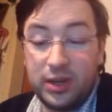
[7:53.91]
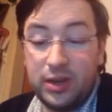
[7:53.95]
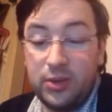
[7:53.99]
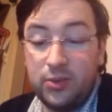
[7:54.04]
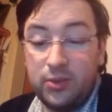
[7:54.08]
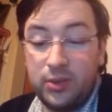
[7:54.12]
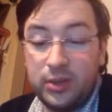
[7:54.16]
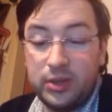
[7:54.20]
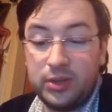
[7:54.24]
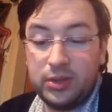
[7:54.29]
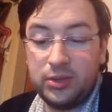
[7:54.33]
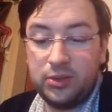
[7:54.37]
Oh,
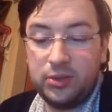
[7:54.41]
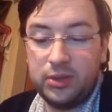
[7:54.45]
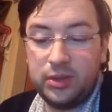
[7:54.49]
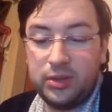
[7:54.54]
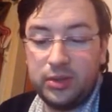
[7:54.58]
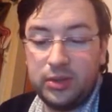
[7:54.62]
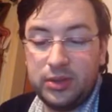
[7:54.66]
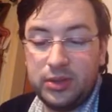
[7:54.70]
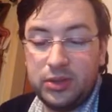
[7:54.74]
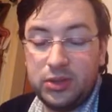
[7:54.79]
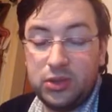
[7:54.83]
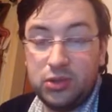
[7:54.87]

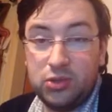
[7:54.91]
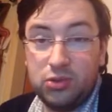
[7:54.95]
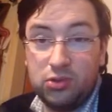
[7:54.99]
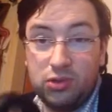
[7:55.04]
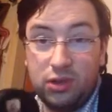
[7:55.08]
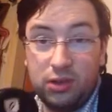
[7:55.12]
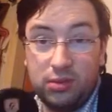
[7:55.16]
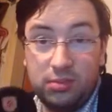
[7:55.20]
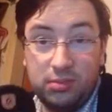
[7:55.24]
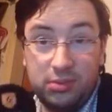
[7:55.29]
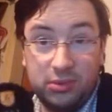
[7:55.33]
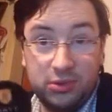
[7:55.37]
it's a
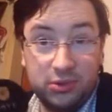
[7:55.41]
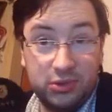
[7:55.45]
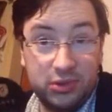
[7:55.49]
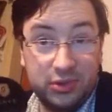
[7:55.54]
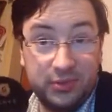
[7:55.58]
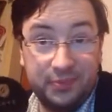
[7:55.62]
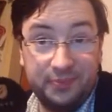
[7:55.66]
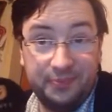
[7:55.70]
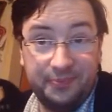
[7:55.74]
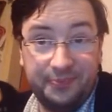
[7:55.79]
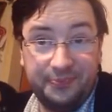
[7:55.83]
strong portion,